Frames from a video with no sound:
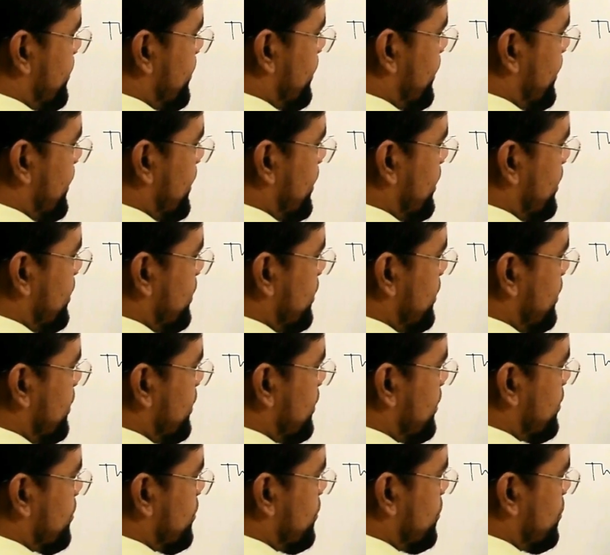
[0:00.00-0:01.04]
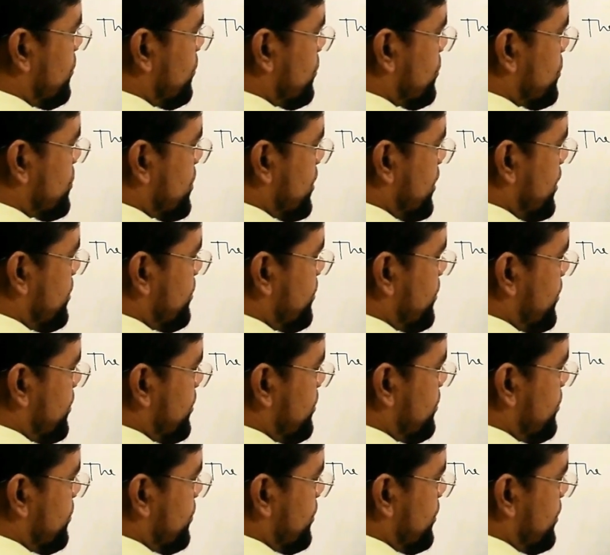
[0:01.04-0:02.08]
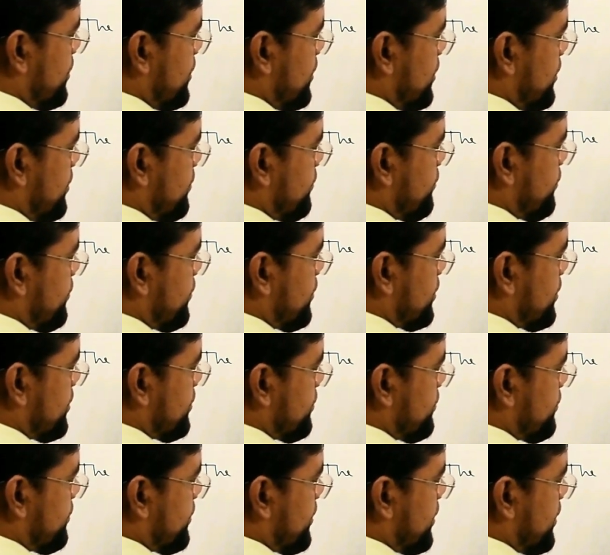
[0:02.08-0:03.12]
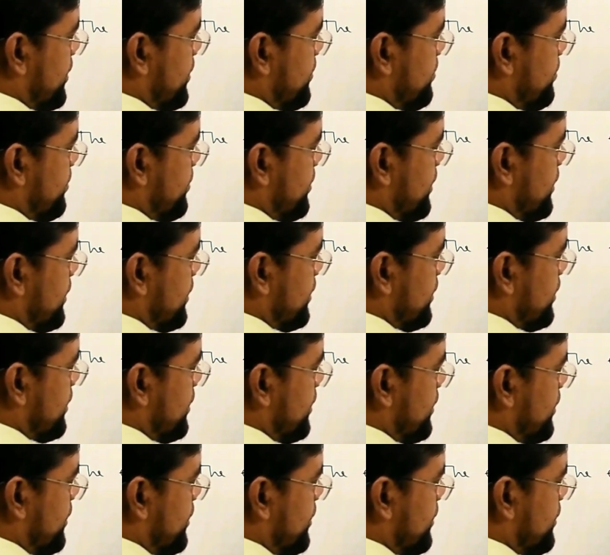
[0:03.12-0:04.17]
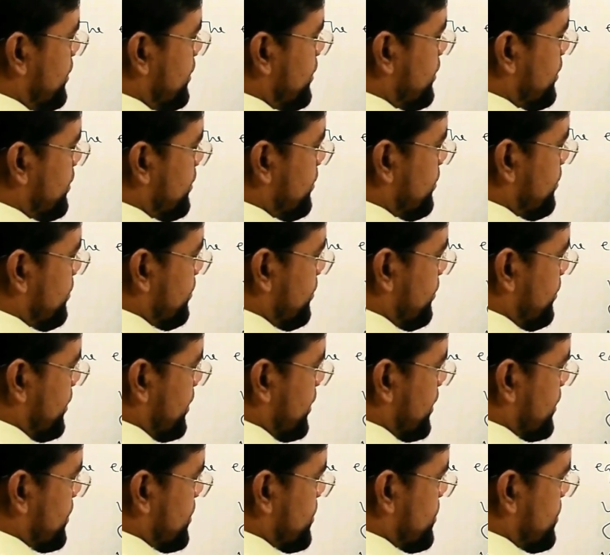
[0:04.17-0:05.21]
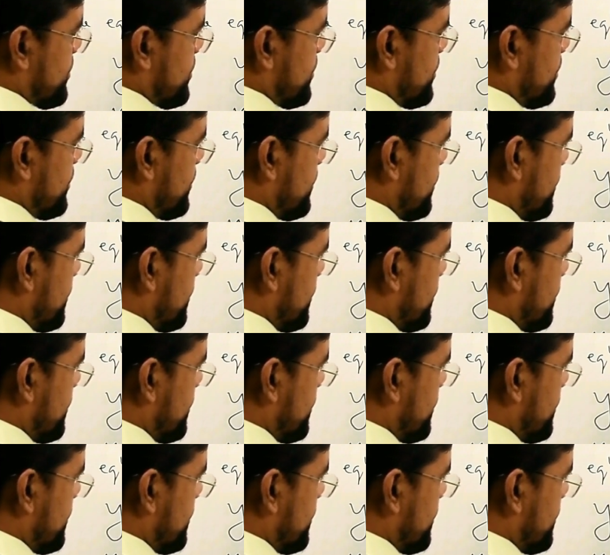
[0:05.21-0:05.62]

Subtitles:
a cos hyperbolic 45 by a plus c,